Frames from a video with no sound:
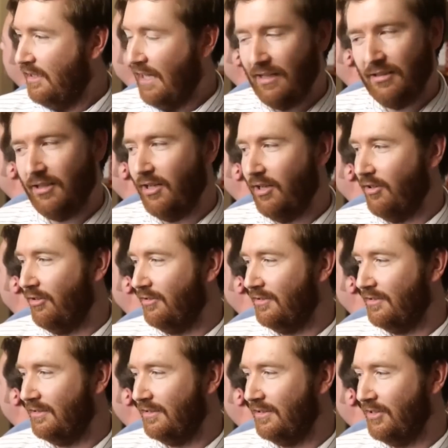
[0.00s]
I don't know.
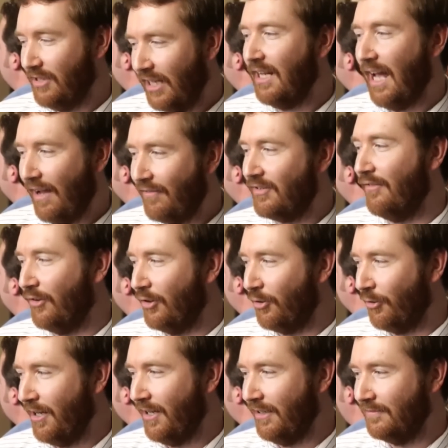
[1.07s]
You kind of have to have a
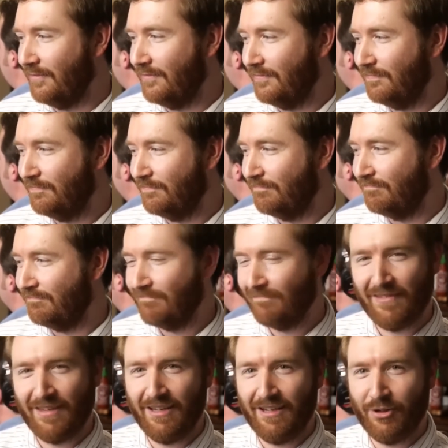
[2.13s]
crane.
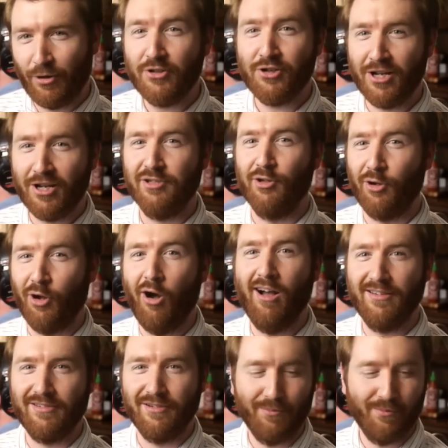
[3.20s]
Crane shots look
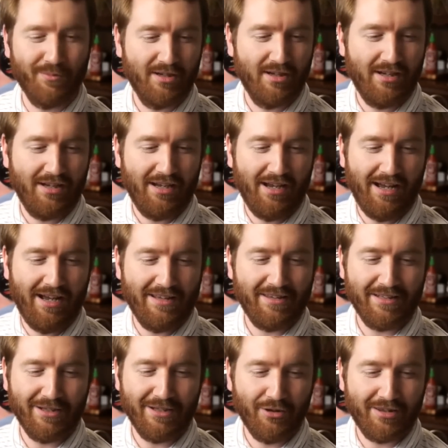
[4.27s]
awesome. I
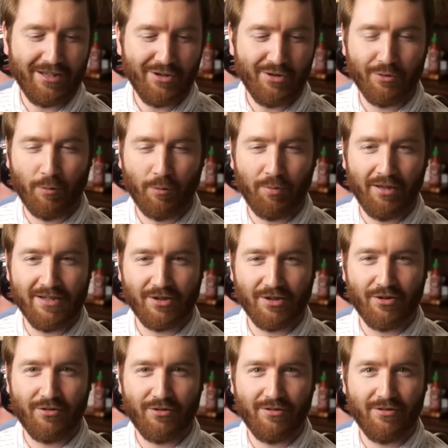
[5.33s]
think the only thing you could replace a
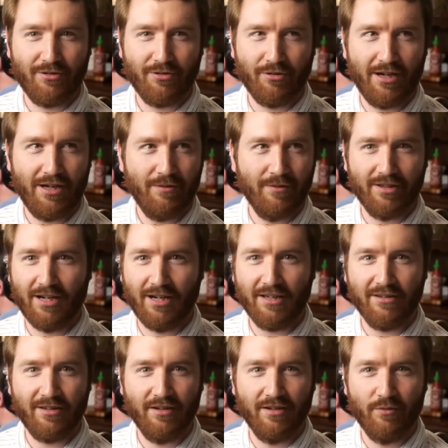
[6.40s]
crane with that I
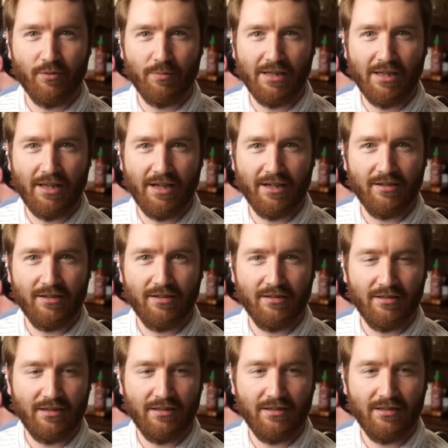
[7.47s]
can think of would be like
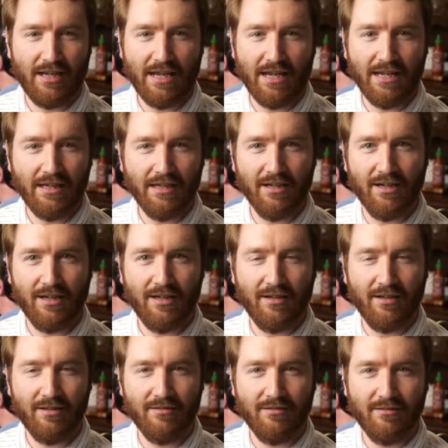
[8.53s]

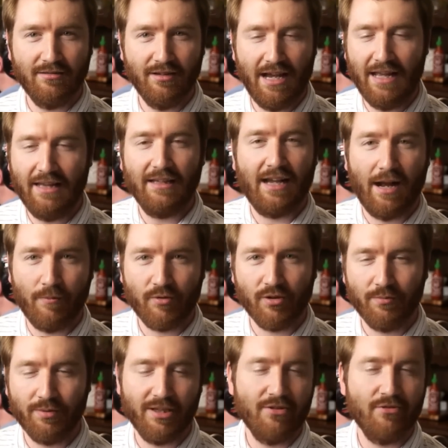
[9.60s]
a helicopter.
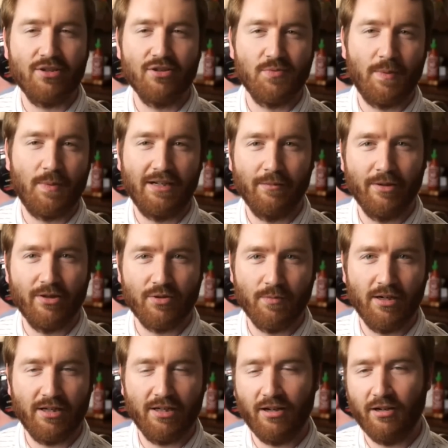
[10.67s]
But then you're still spending a bunch of
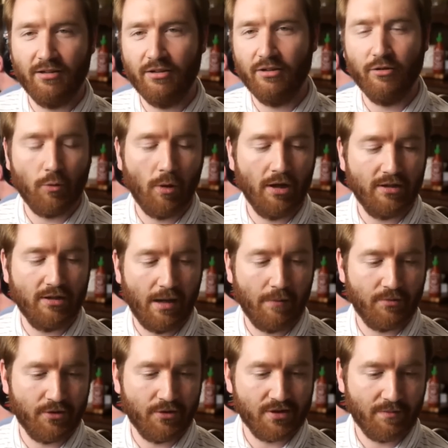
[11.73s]
money on, you know, a
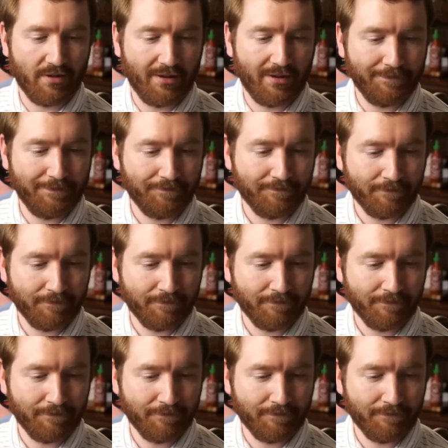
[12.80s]
quadcopter or something.